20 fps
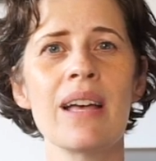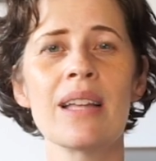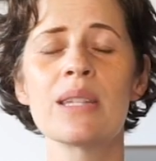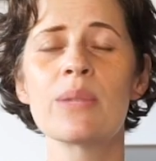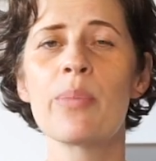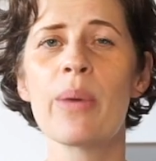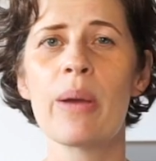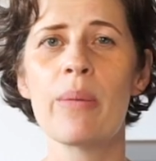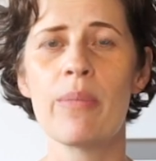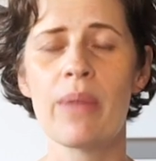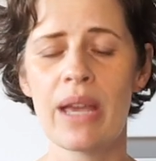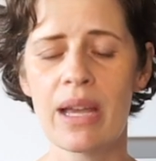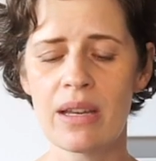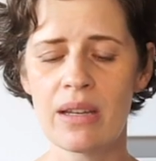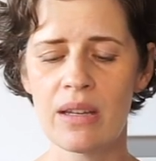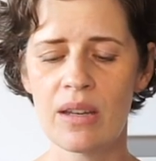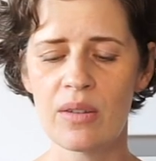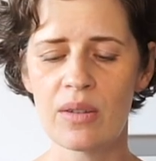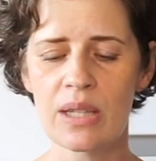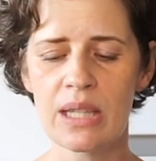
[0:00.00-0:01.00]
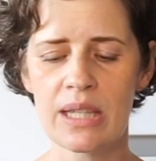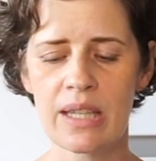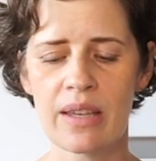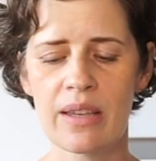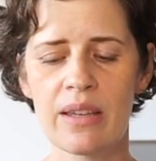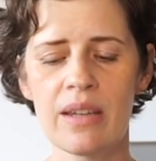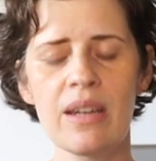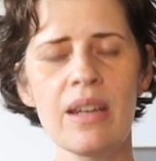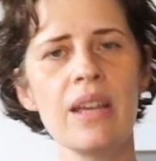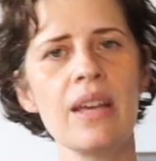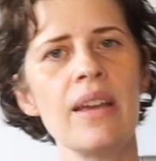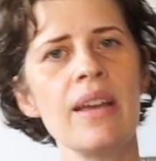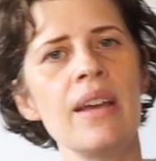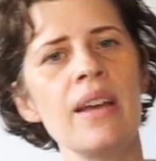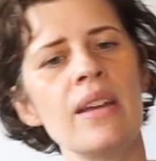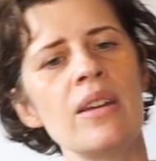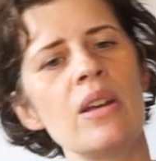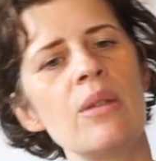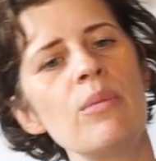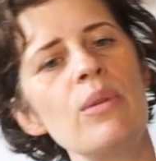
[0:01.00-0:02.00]
that's by Megan Nielsen.
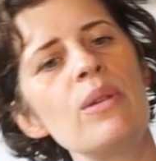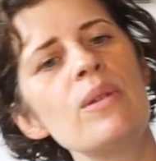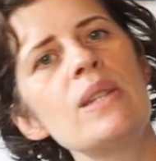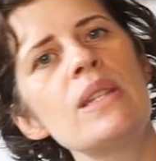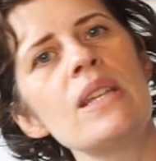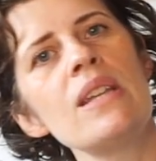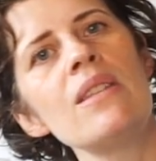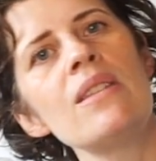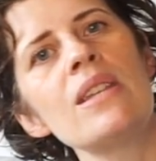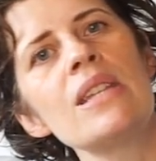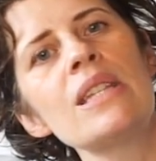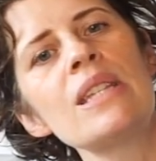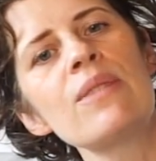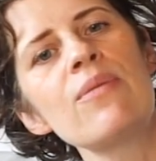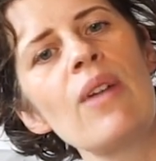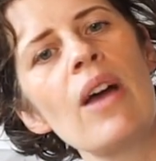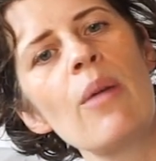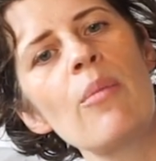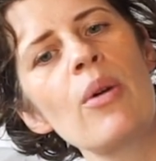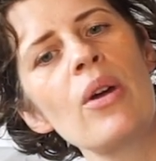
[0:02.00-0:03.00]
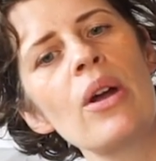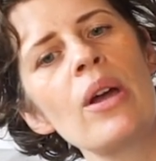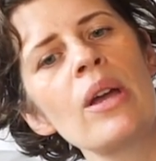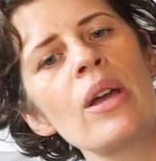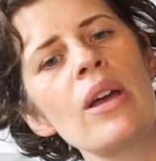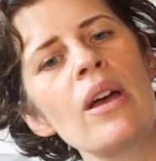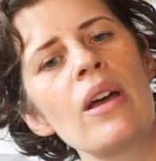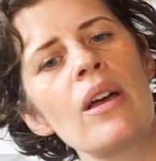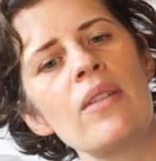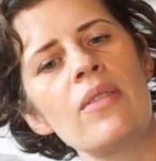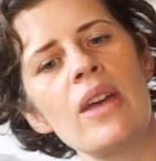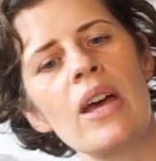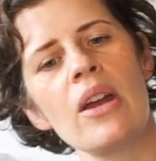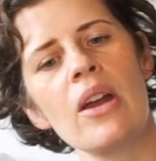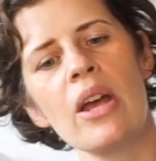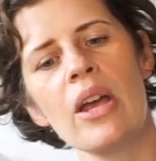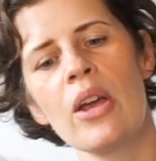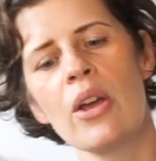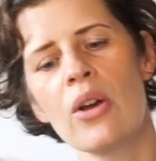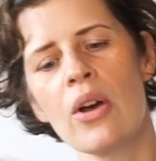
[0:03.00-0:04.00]
I'm using this fabric that
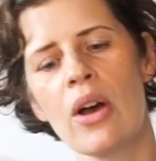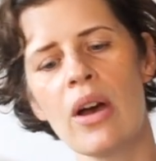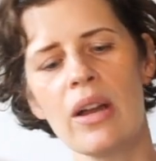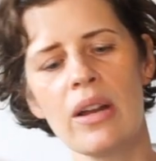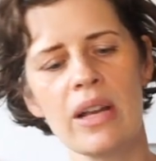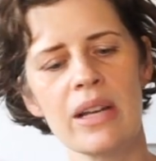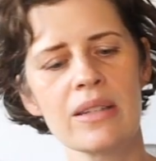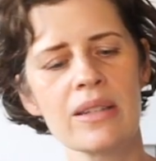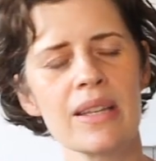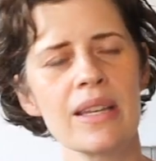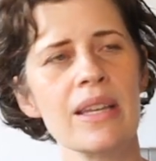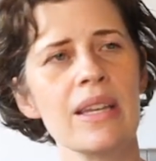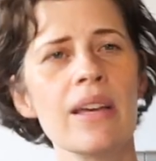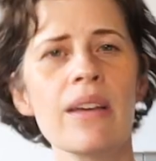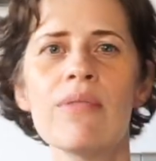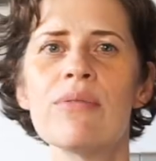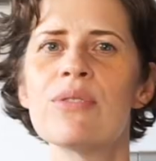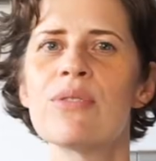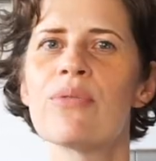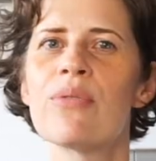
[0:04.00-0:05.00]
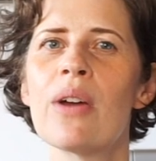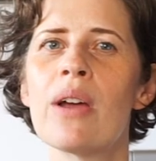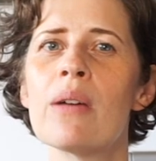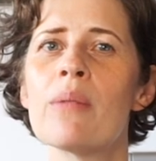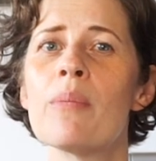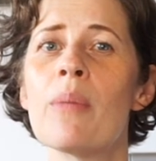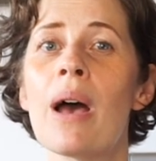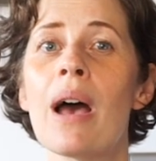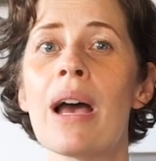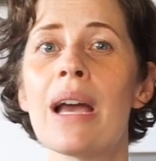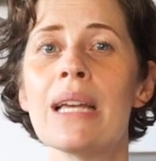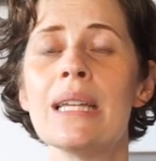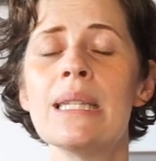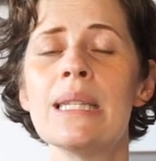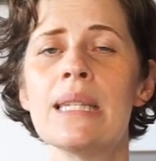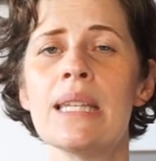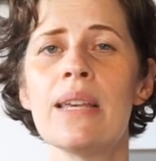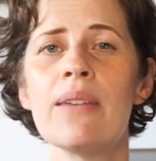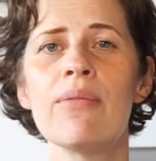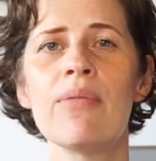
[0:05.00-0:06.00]
I got as a gift from
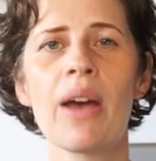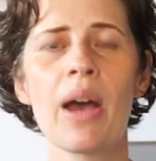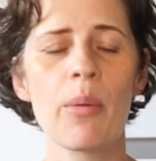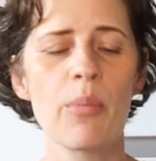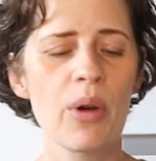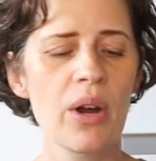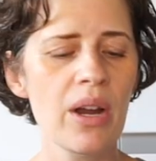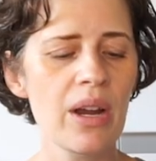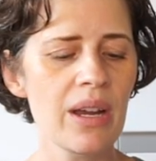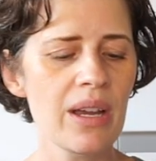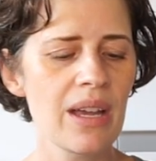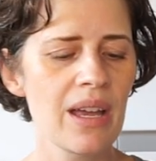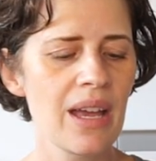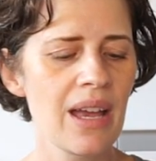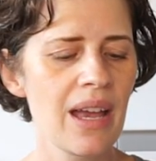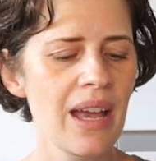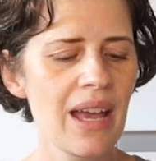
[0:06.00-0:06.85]
Icy Fabric,